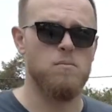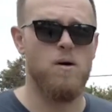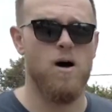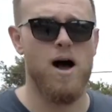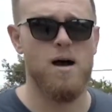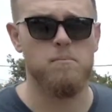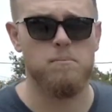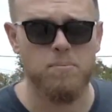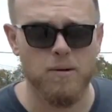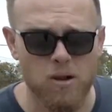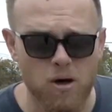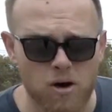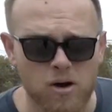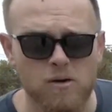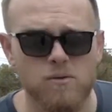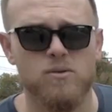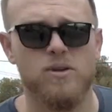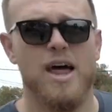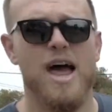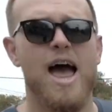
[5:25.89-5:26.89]
on my block
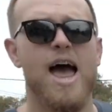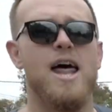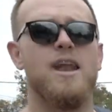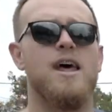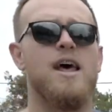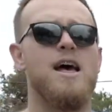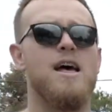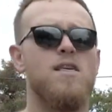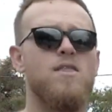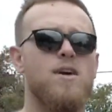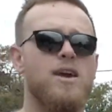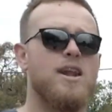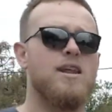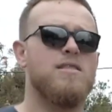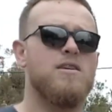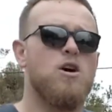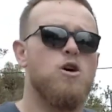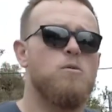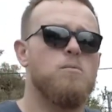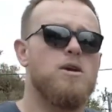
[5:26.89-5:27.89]
of land, they're
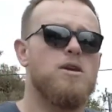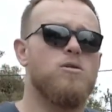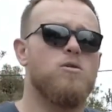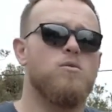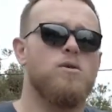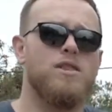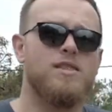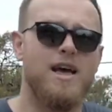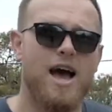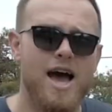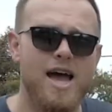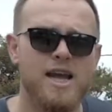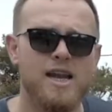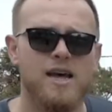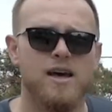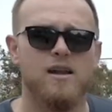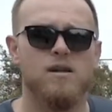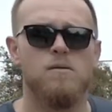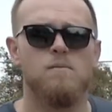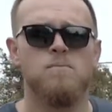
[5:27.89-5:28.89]
going to tell me to
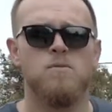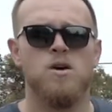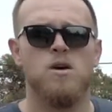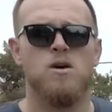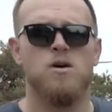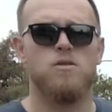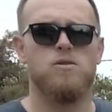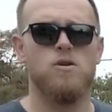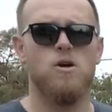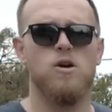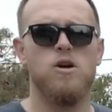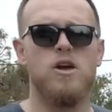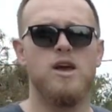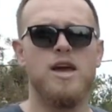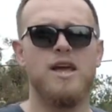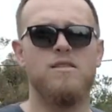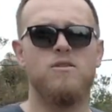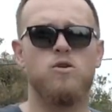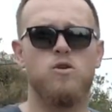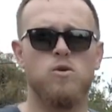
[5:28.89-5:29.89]
retain it. So
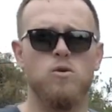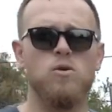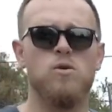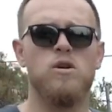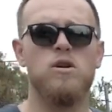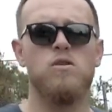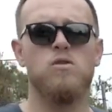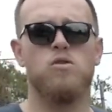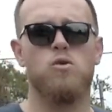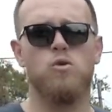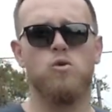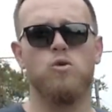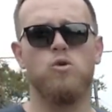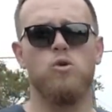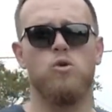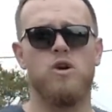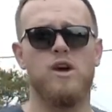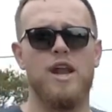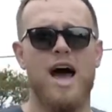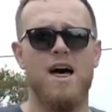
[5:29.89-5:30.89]
it's good to
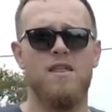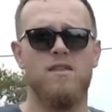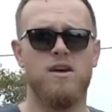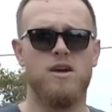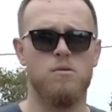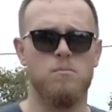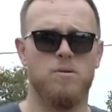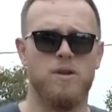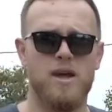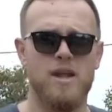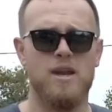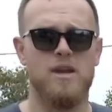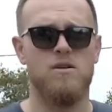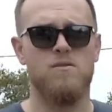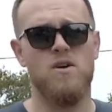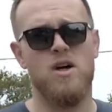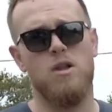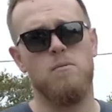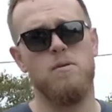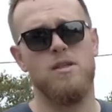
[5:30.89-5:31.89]
look at other completed
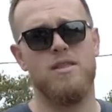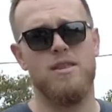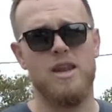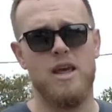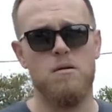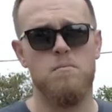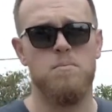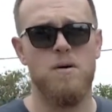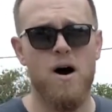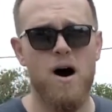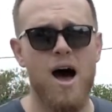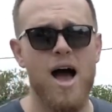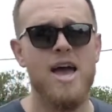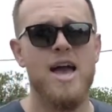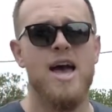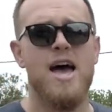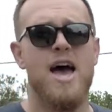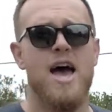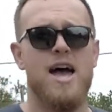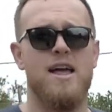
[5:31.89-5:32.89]
developments nearby
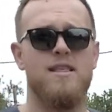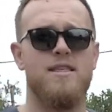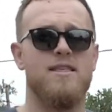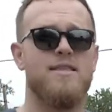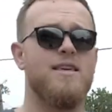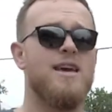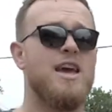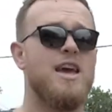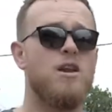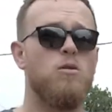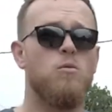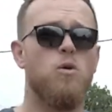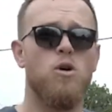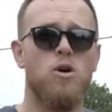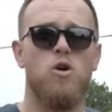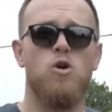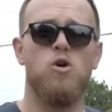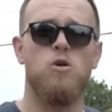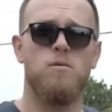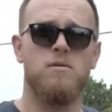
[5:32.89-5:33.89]
and see what
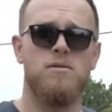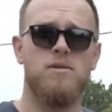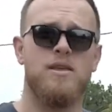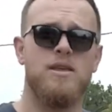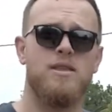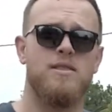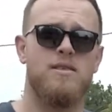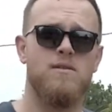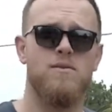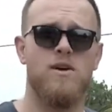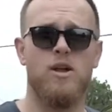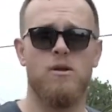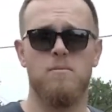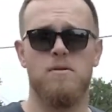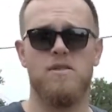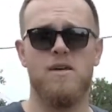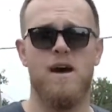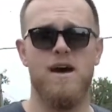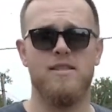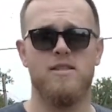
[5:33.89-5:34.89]
hoops the
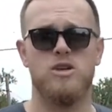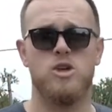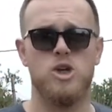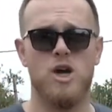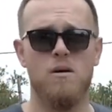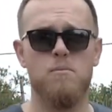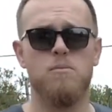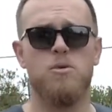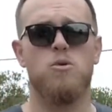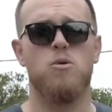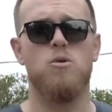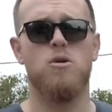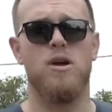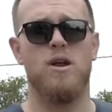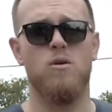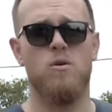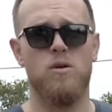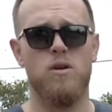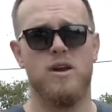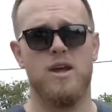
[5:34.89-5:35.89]
developers had to jump through
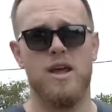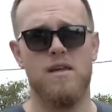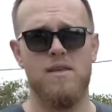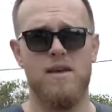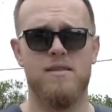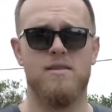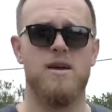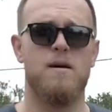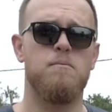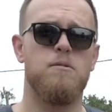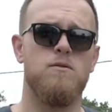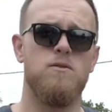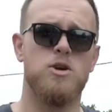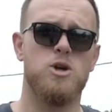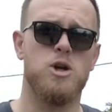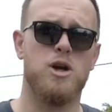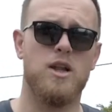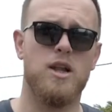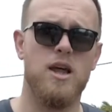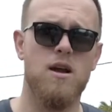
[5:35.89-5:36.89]
in order to get their
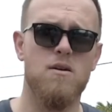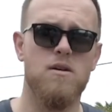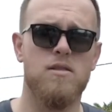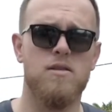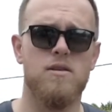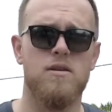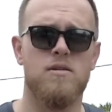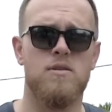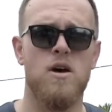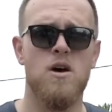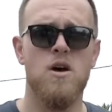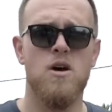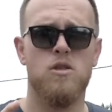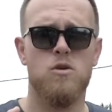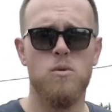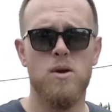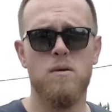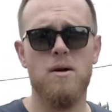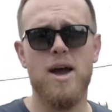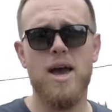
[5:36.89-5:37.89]
subdivision clearances.
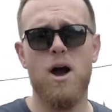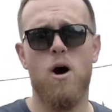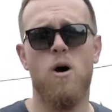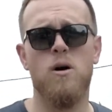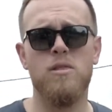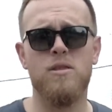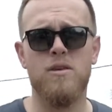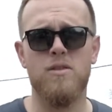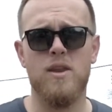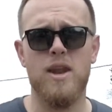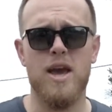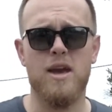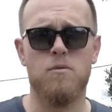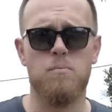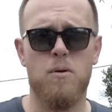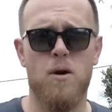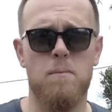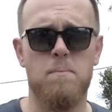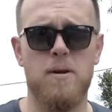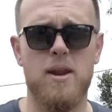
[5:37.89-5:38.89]
So anyway, on to the next
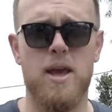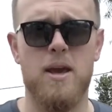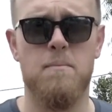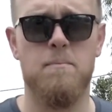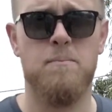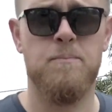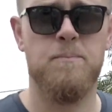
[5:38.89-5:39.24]
property.